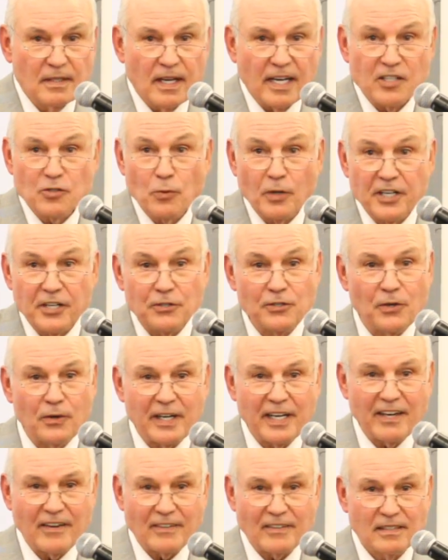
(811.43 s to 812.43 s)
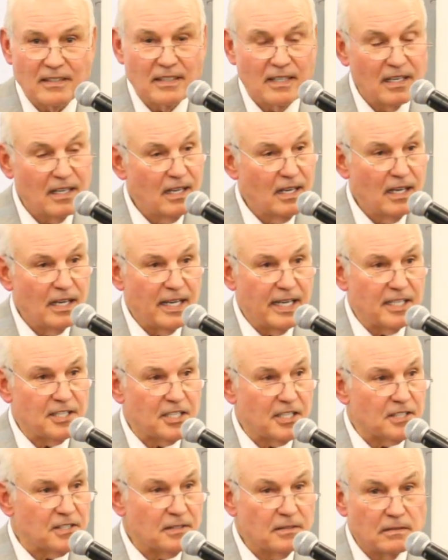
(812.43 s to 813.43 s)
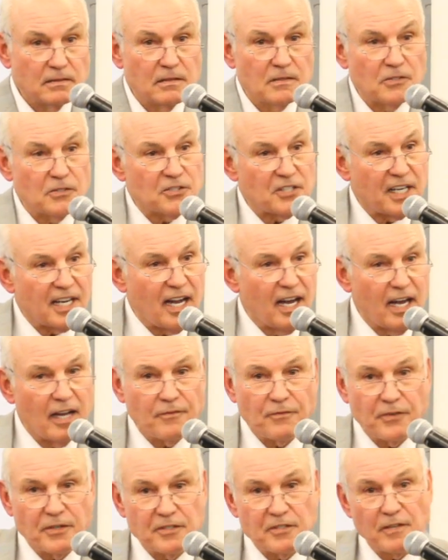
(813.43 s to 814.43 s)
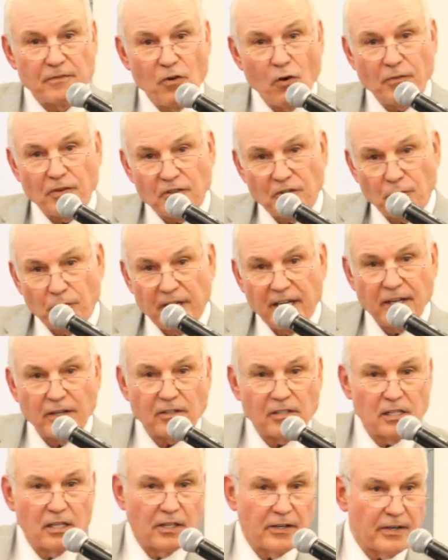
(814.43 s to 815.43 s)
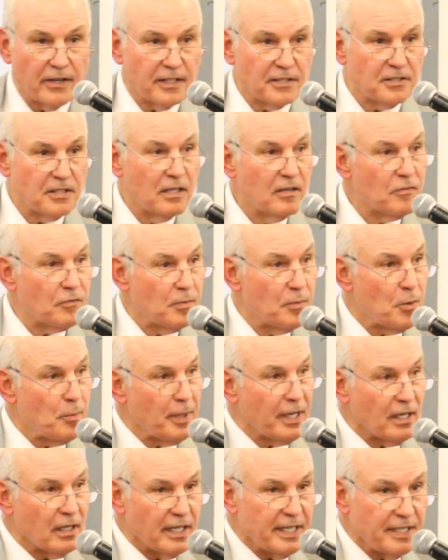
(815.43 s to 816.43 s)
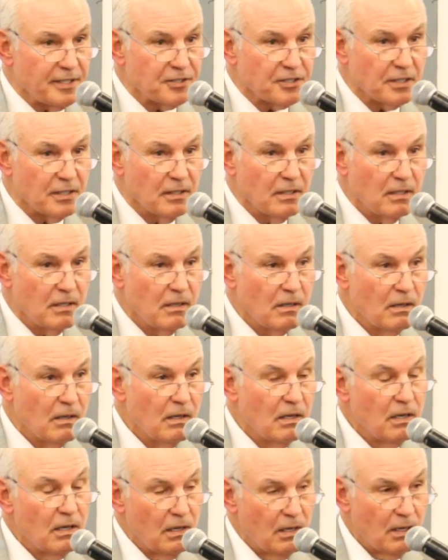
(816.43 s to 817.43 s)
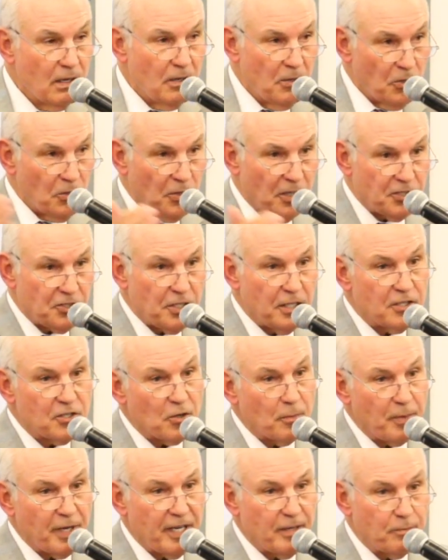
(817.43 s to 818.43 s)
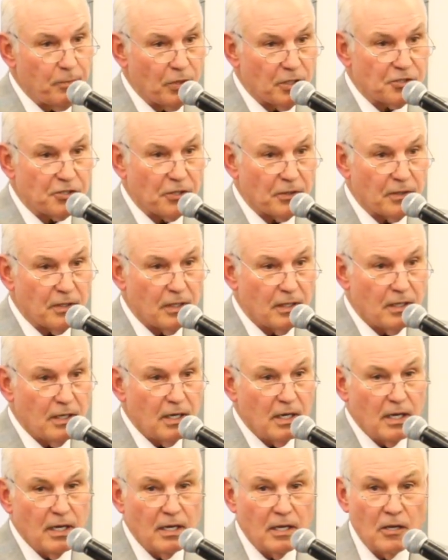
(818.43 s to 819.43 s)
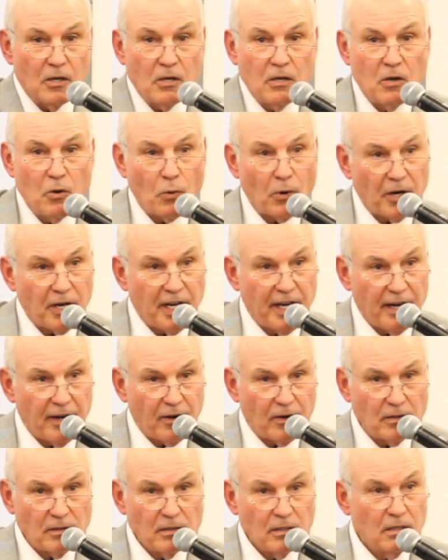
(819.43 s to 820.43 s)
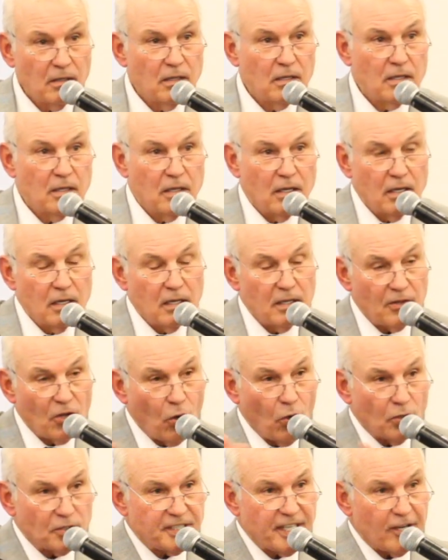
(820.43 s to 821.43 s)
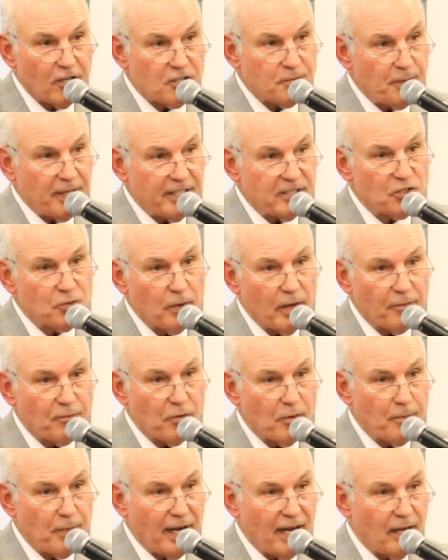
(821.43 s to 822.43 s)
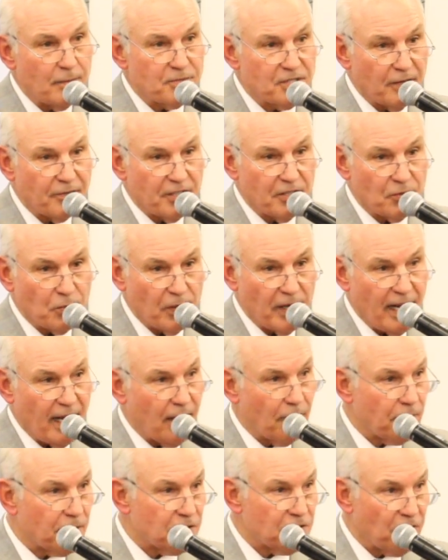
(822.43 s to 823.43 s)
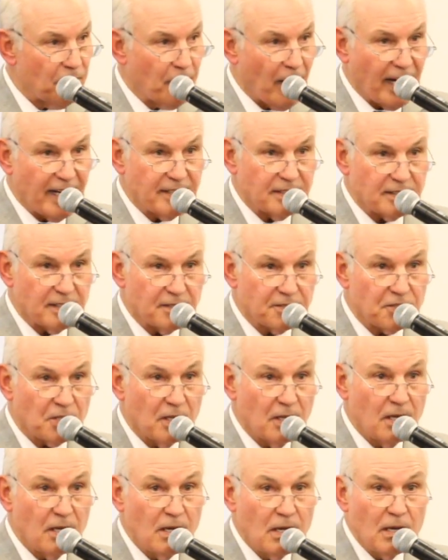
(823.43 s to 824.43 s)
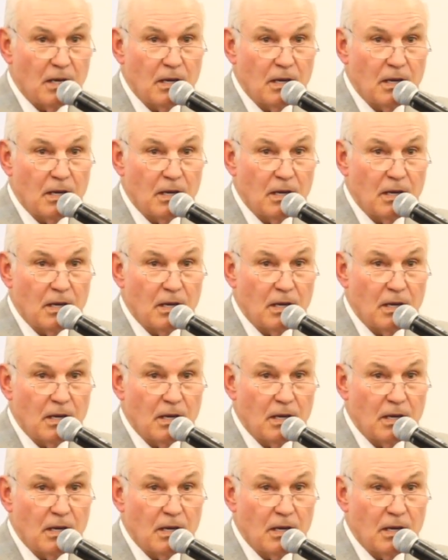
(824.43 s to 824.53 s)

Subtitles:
I said, what are you doing here? He says, there's a conference of over 300 clerics from the Middle East. Christians are being butchered. We're here. The hotel's being swept for bombs every 3 hours from ISIS.